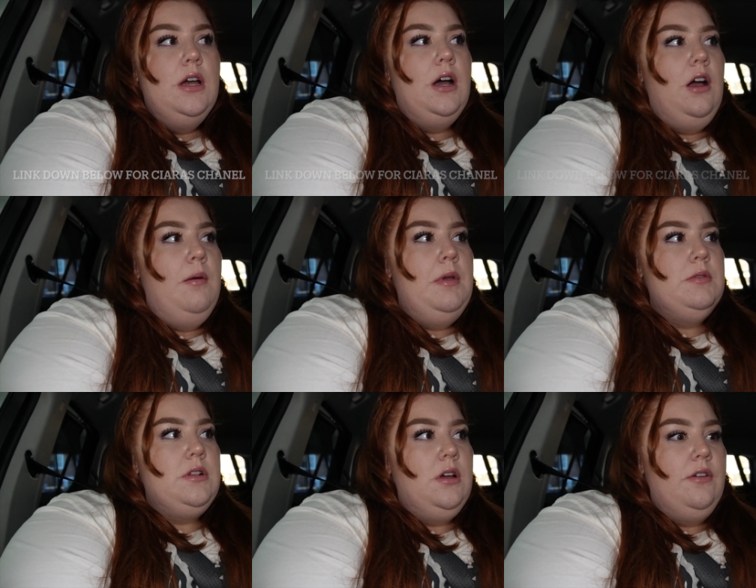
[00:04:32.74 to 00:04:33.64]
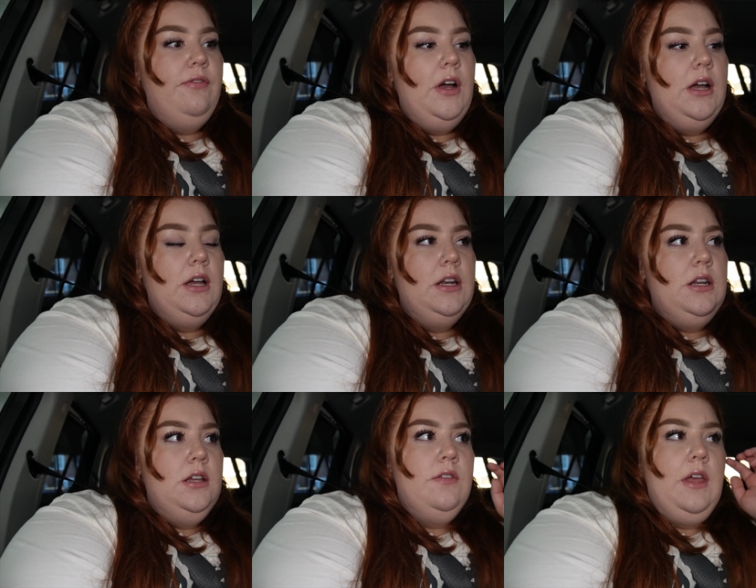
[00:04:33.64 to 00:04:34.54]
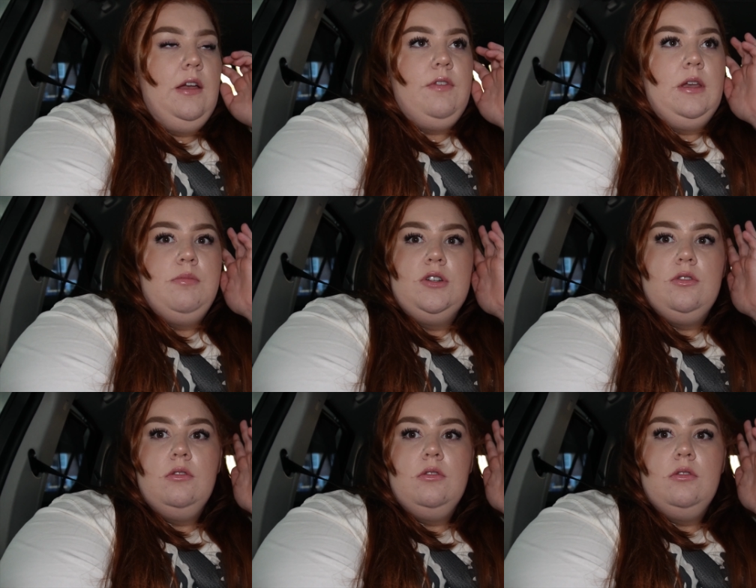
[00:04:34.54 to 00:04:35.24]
Um, it was a lot of fun. They have like a bunch of